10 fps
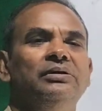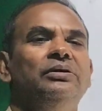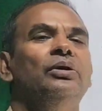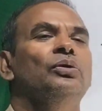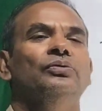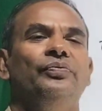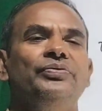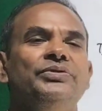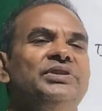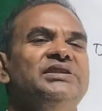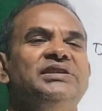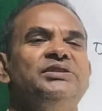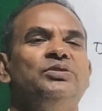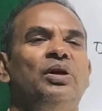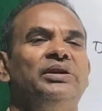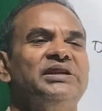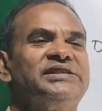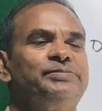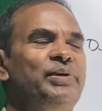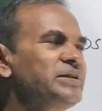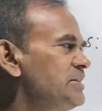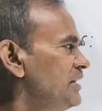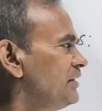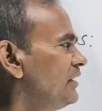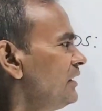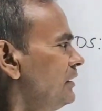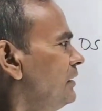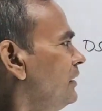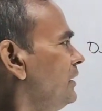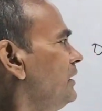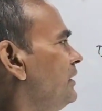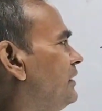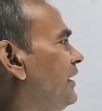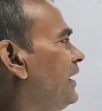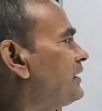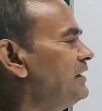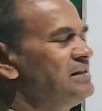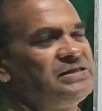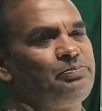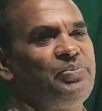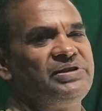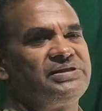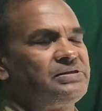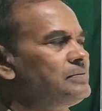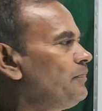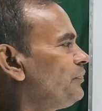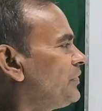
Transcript: No, this is not expressed in the direct speech.